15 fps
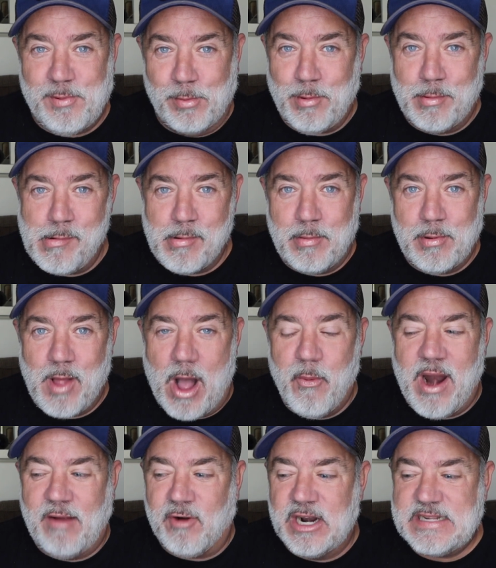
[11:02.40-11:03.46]
blah blah blah blah blah,
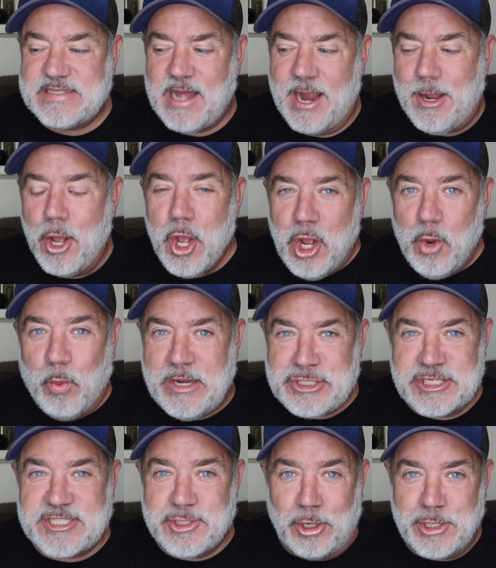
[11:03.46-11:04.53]
whatever. It's like we
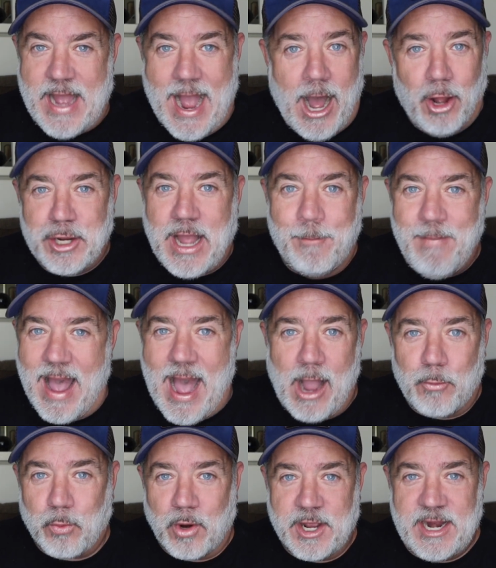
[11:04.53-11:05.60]
just sold out. Come
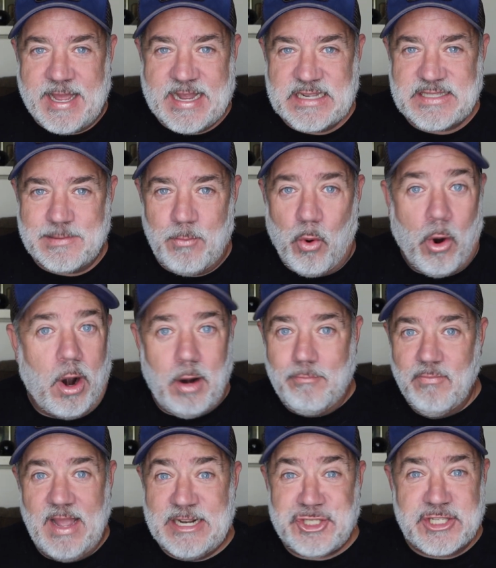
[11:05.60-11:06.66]
back. We're gonna get some more.
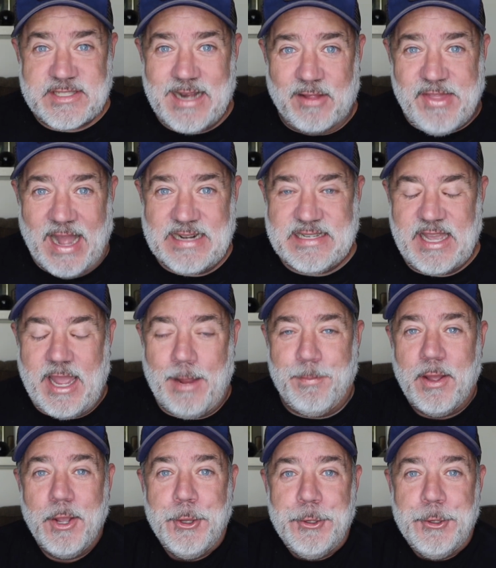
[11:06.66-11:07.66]
It's just not that deep.